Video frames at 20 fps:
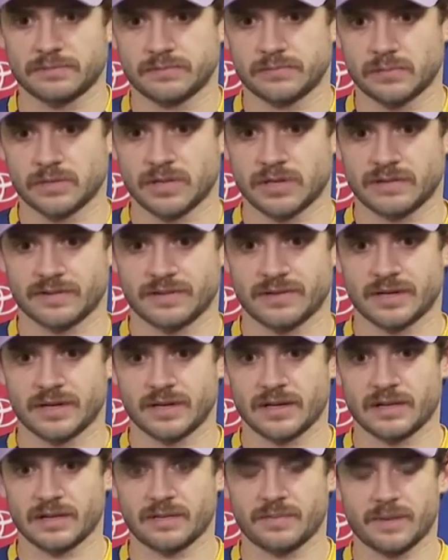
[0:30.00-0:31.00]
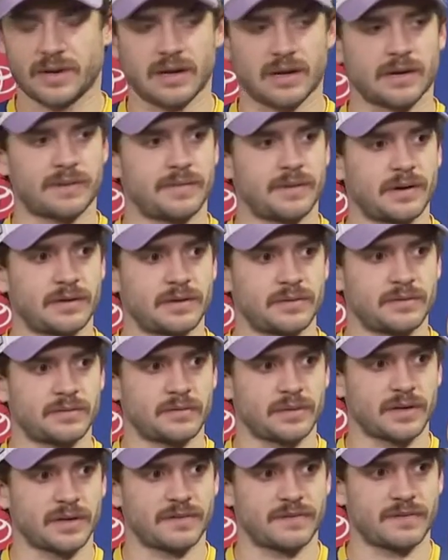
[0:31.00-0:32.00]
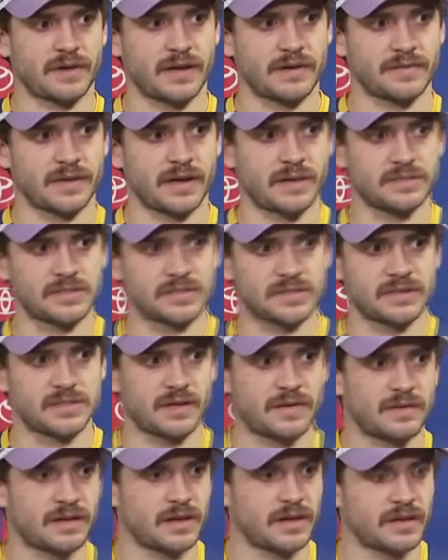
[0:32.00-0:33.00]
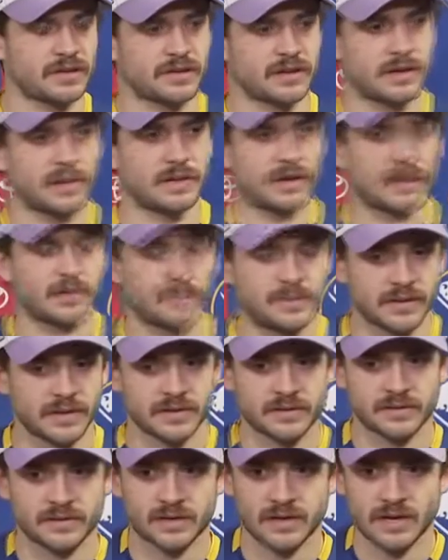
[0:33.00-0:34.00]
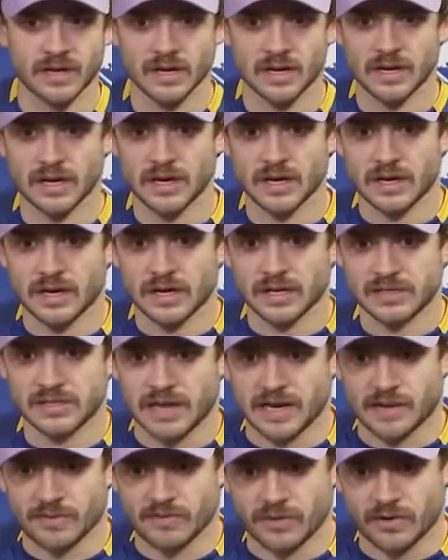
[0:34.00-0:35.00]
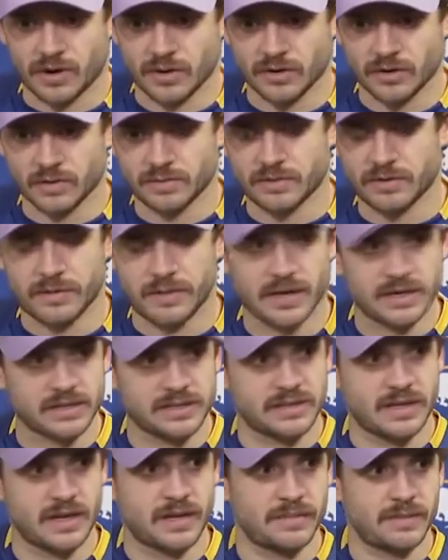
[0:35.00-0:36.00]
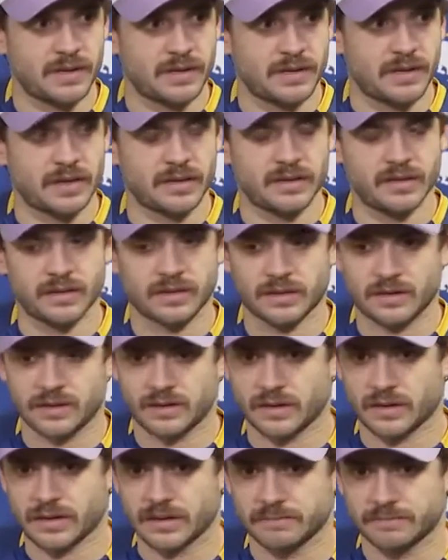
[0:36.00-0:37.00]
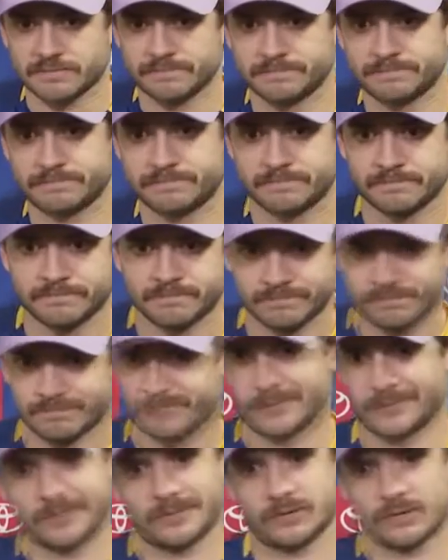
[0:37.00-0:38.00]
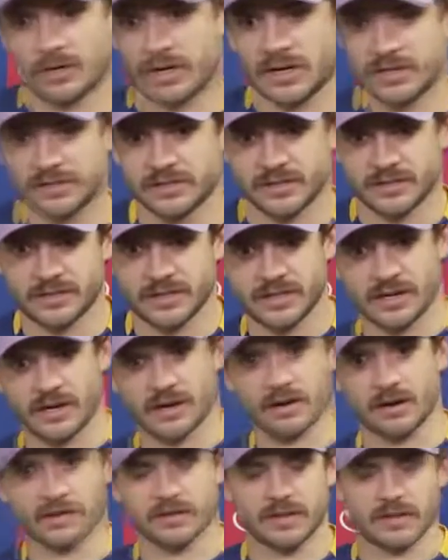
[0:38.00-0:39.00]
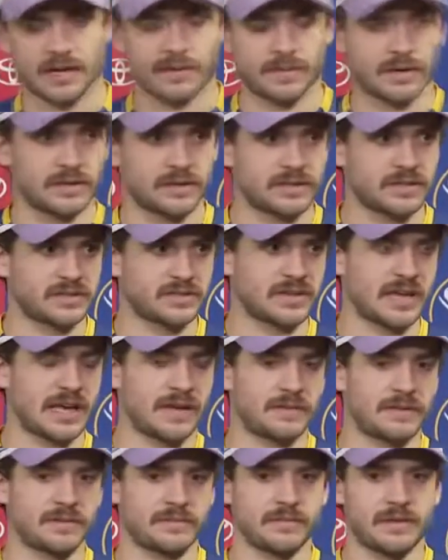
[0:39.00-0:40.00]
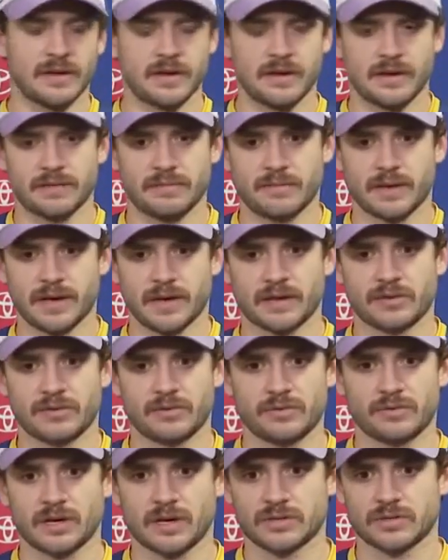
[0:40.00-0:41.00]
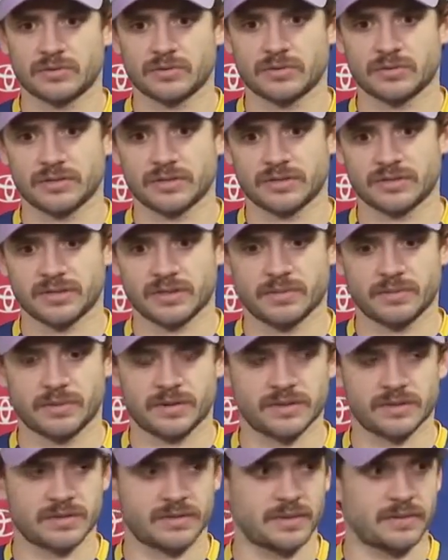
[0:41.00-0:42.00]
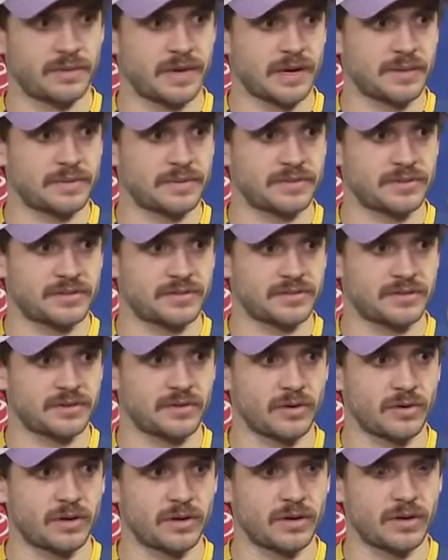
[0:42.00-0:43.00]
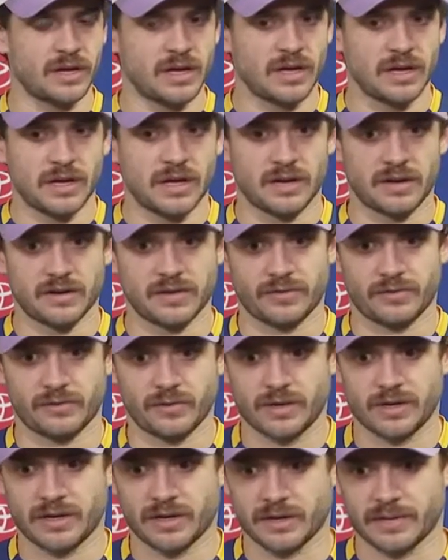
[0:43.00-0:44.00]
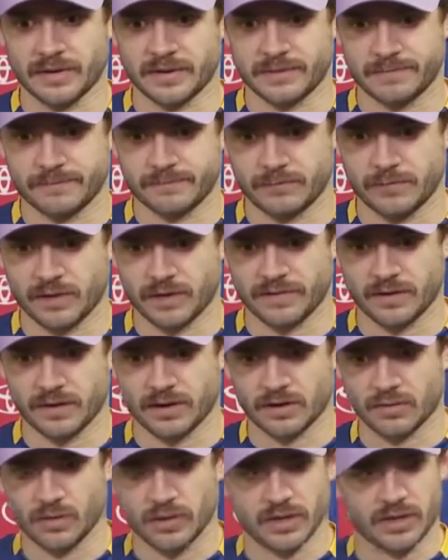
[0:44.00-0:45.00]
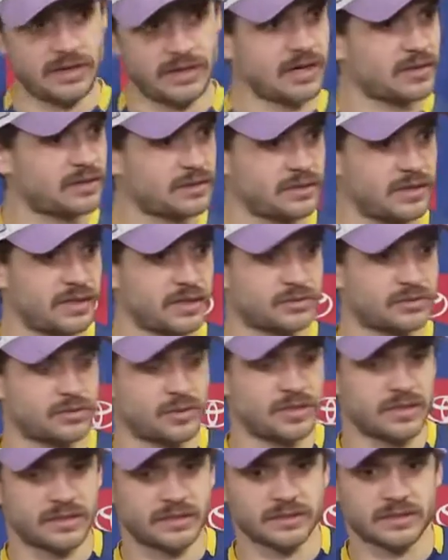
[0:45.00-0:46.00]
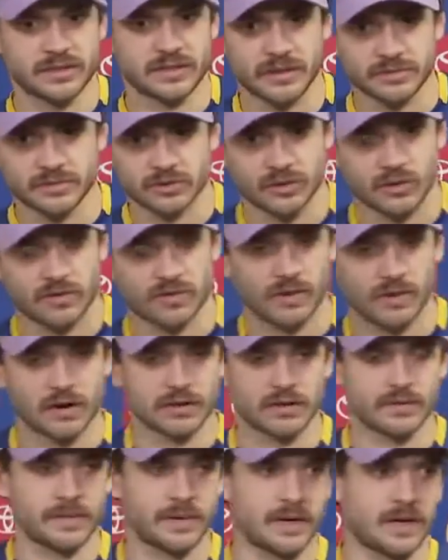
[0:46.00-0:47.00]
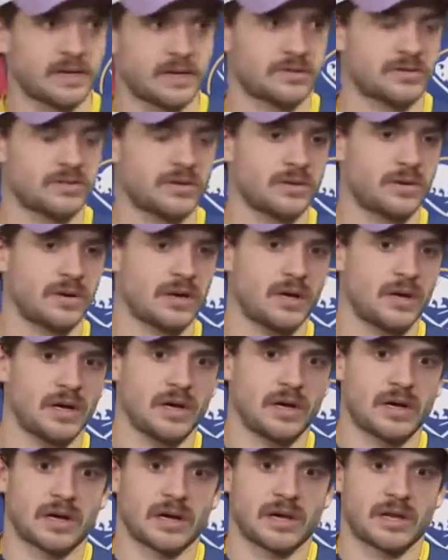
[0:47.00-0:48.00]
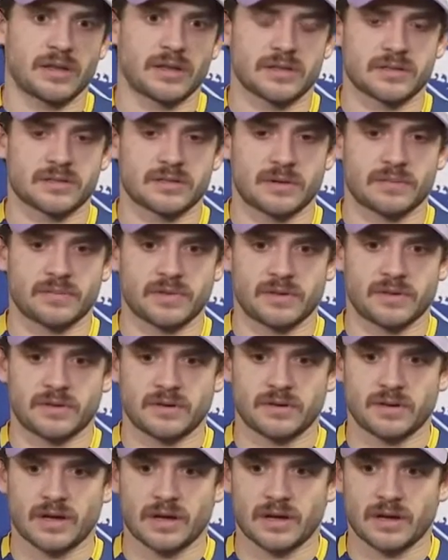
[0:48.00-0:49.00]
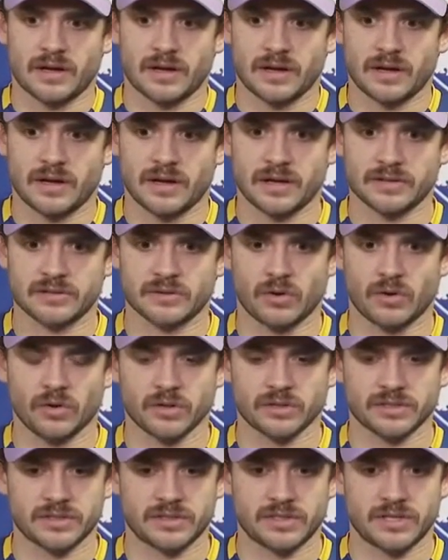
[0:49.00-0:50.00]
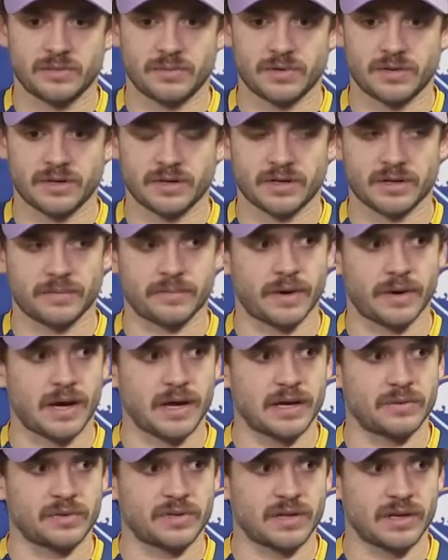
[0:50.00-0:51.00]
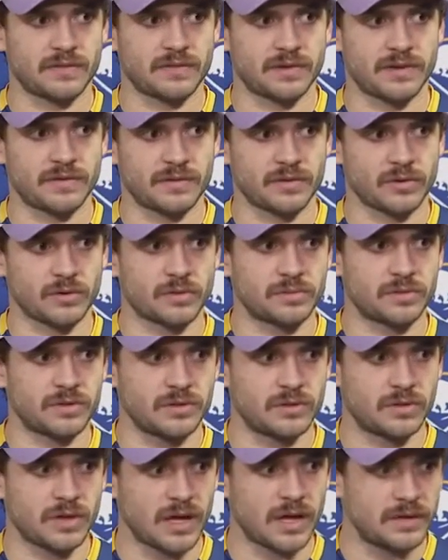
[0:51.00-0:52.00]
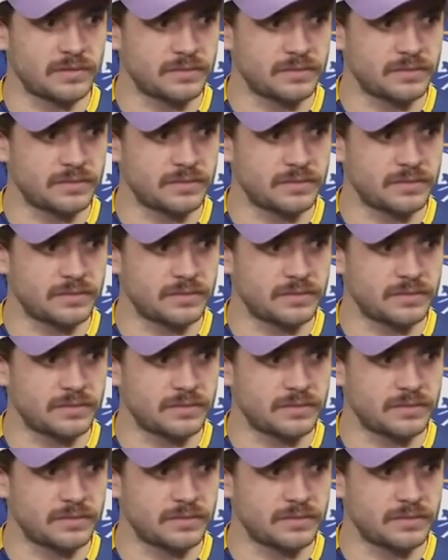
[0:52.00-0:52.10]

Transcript: we're definitely not hitting the panic button. We got 5 games in 7 days coming up, and that's time for our group to make a statement. And I think trying to just sit here and think about this game and panic too much is going to put us in a bad position going into this week. I mean, we have a good week next week, this game so far in the past. So I think it's something as a whole, as a team, we need to get by, and we definitely have the group to do that.